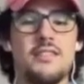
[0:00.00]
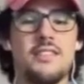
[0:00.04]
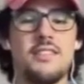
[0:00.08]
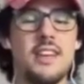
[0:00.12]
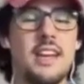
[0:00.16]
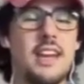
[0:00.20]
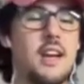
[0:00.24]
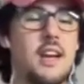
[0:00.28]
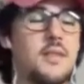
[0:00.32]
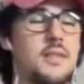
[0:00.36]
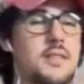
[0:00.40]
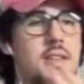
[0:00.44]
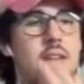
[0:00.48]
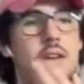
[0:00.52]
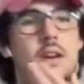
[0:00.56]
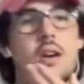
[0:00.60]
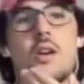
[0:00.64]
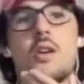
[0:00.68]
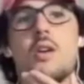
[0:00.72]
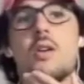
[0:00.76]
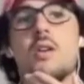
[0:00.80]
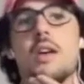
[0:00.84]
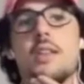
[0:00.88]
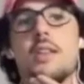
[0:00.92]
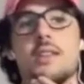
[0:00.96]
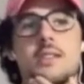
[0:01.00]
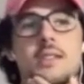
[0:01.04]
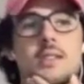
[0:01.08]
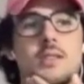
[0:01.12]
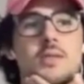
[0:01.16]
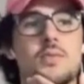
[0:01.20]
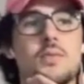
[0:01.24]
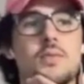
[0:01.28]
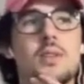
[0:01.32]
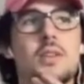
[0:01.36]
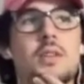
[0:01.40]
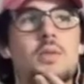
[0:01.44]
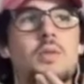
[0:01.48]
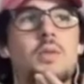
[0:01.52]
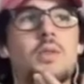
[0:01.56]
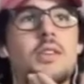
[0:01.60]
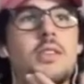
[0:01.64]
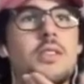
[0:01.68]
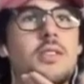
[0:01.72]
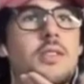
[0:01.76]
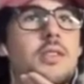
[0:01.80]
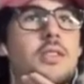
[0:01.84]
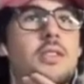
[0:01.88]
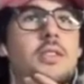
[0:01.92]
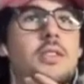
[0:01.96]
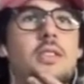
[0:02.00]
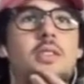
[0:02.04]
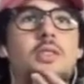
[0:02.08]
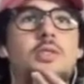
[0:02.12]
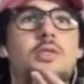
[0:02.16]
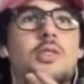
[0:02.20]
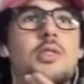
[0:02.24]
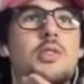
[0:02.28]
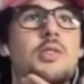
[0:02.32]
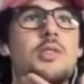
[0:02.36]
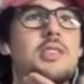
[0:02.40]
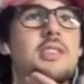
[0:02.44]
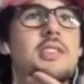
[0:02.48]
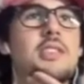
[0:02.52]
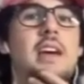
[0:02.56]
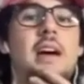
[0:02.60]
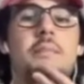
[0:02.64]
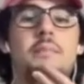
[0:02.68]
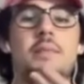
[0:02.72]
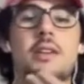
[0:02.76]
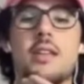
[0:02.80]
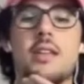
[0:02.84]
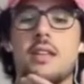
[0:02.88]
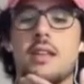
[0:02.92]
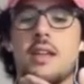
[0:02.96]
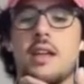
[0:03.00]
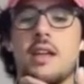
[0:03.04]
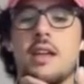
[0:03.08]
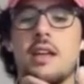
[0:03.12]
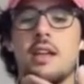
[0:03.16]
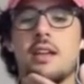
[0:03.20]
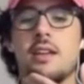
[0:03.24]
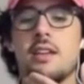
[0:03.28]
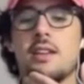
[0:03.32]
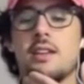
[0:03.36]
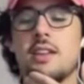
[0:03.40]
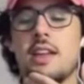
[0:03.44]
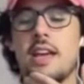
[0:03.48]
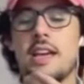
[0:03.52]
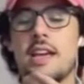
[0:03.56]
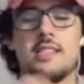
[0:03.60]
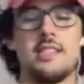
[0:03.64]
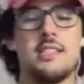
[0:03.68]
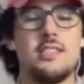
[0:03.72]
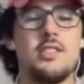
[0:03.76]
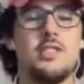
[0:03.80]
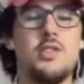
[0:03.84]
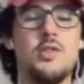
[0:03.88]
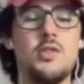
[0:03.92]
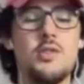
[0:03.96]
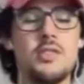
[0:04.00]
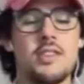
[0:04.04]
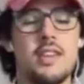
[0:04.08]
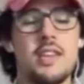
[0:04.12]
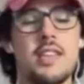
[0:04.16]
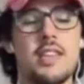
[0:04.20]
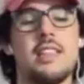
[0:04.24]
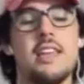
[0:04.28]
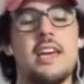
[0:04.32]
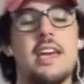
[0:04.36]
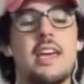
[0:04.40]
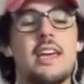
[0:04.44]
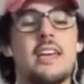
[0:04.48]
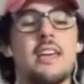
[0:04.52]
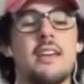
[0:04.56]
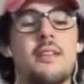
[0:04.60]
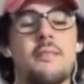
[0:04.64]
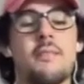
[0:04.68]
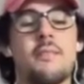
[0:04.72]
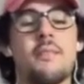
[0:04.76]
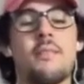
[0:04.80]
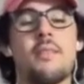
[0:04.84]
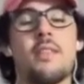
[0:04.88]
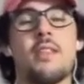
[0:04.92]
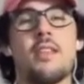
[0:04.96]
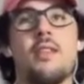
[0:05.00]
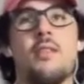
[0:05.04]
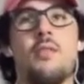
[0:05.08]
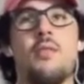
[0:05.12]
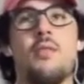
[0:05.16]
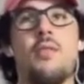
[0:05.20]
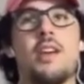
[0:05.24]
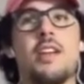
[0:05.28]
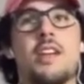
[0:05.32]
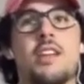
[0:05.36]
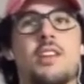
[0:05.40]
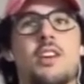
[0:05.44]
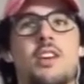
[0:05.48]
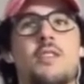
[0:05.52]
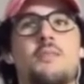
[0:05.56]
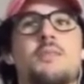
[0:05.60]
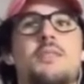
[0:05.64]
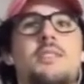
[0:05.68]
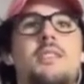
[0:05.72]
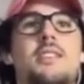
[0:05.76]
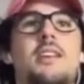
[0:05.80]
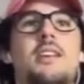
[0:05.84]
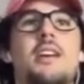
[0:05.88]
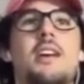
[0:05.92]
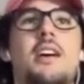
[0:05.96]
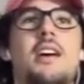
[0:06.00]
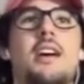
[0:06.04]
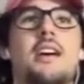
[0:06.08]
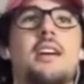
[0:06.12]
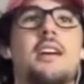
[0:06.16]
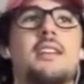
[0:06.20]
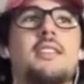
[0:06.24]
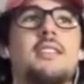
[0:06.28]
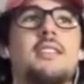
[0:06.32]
And I was like, oh, like this is really cool that they're introducing that. But do you think like when it comes to